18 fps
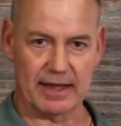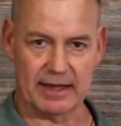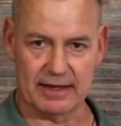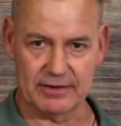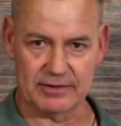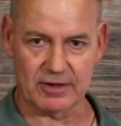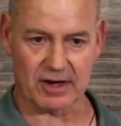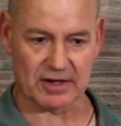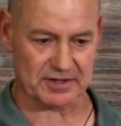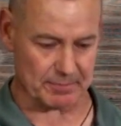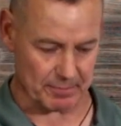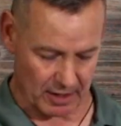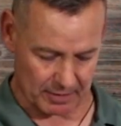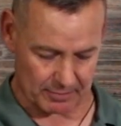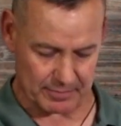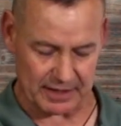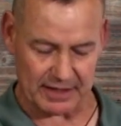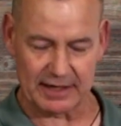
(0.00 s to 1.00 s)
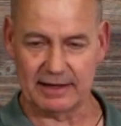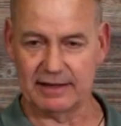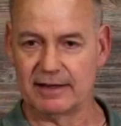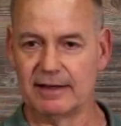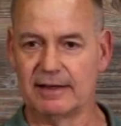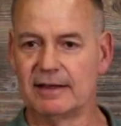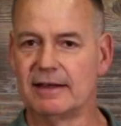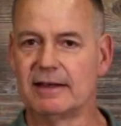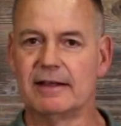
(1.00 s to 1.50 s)
He talks about being
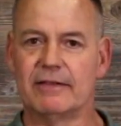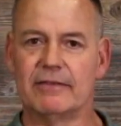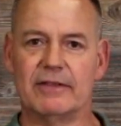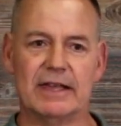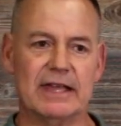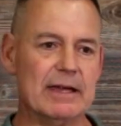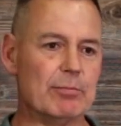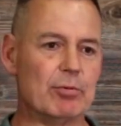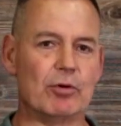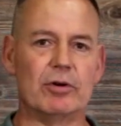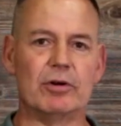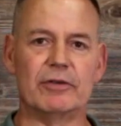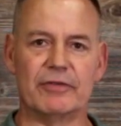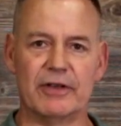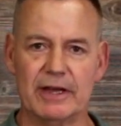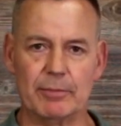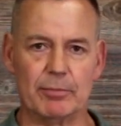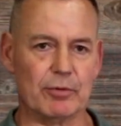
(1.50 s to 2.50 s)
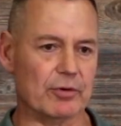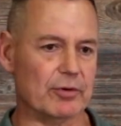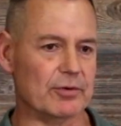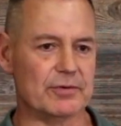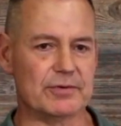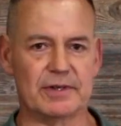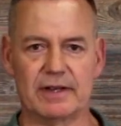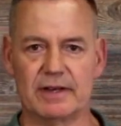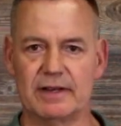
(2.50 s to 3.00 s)
the Hebrew of
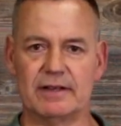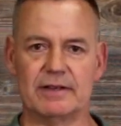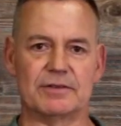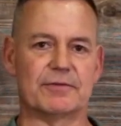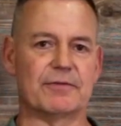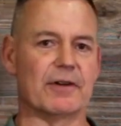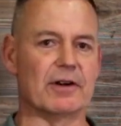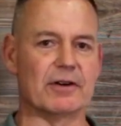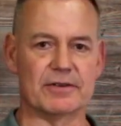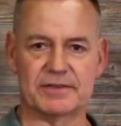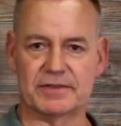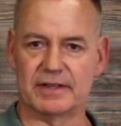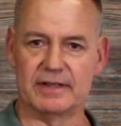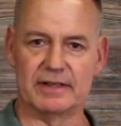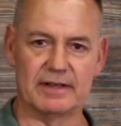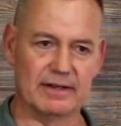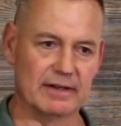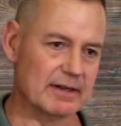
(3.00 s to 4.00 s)
Hebrews and his Pharisee.